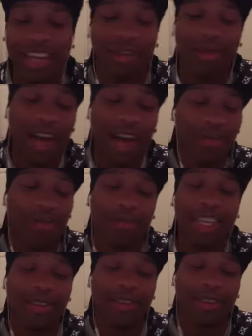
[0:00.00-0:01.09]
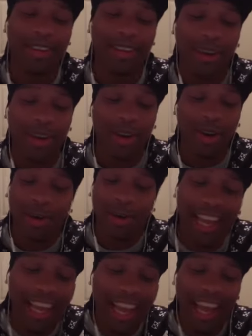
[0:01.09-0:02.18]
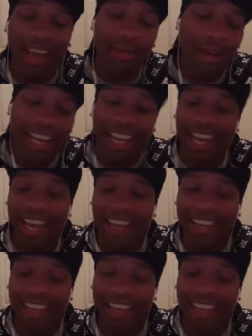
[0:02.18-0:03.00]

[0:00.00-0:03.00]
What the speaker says: The ride with me. Where they at? Where they at?